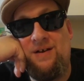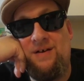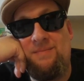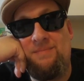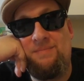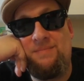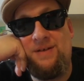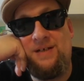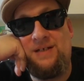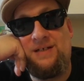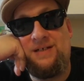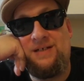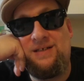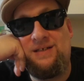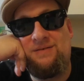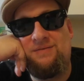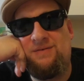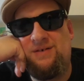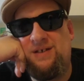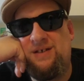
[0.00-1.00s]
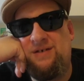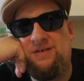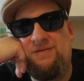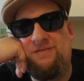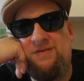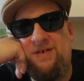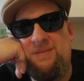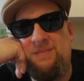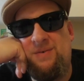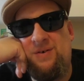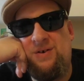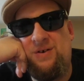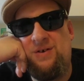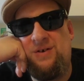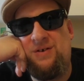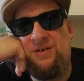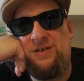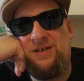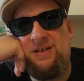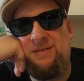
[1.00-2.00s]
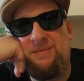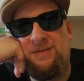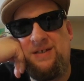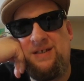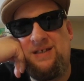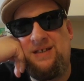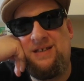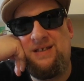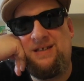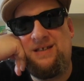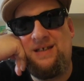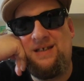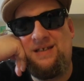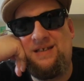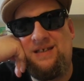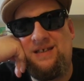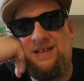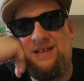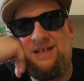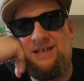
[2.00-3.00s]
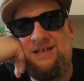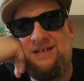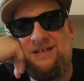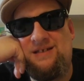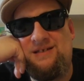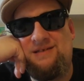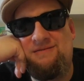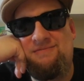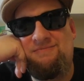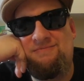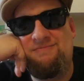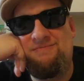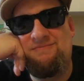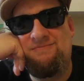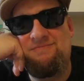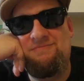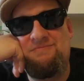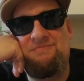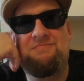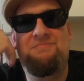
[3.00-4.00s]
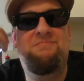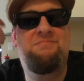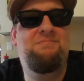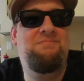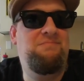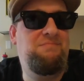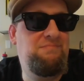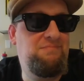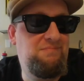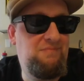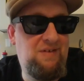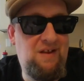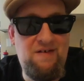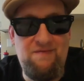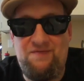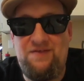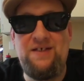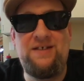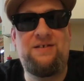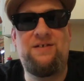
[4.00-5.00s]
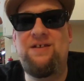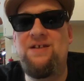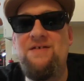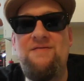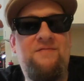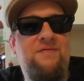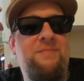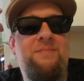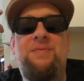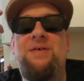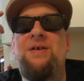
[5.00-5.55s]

I'm guessing what November seventeenth, eighteenth if this will even